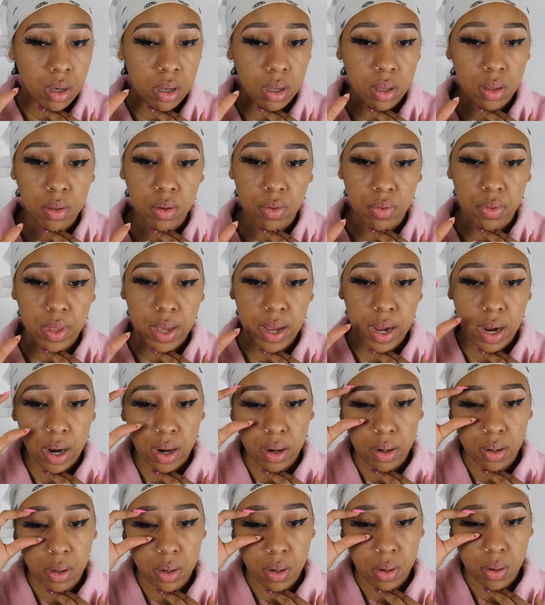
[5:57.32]
They're
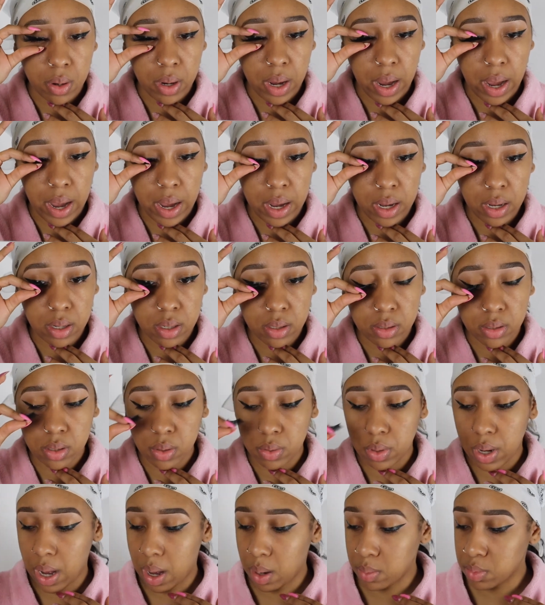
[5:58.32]
there, okay? So
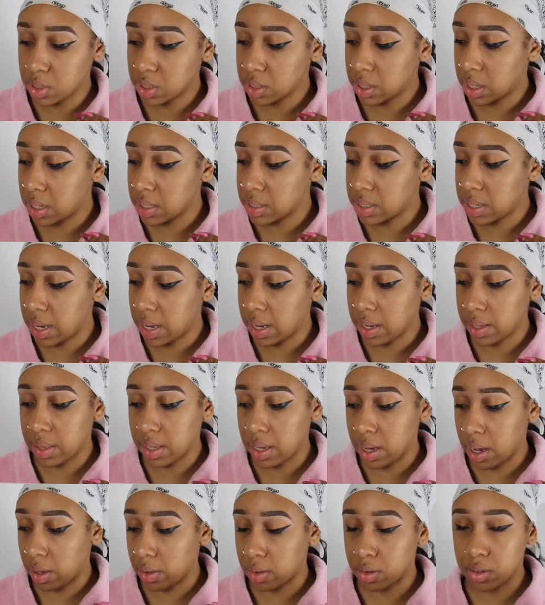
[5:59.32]
now I'm just going to take
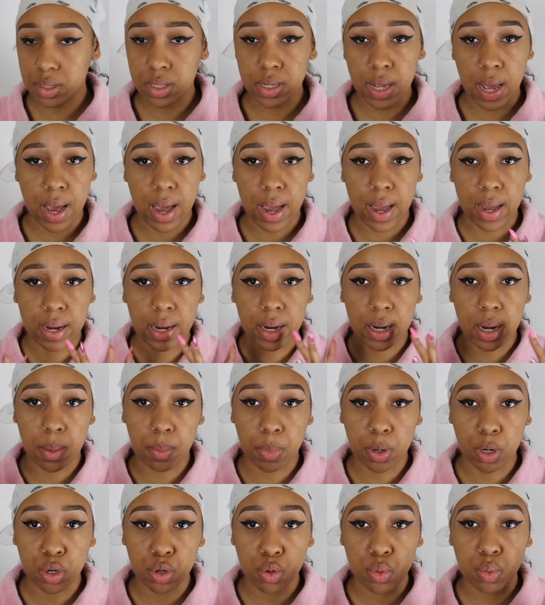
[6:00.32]
the other side and I'm
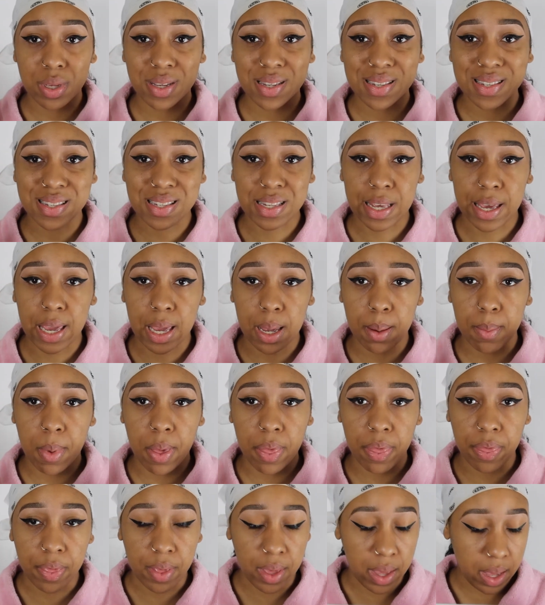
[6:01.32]
going to do the same
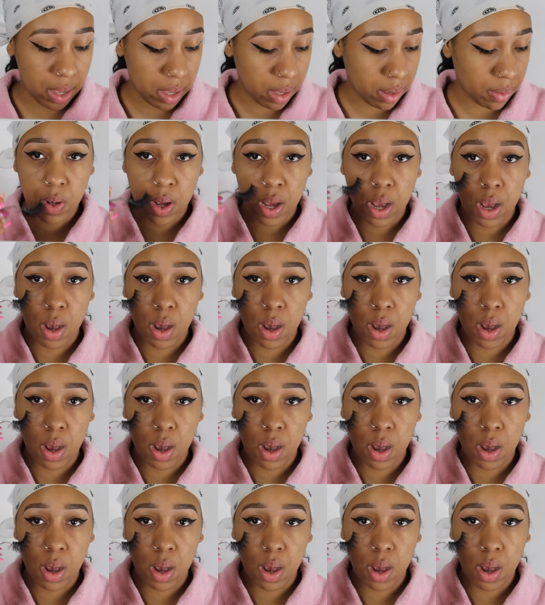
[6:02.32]
thing. So I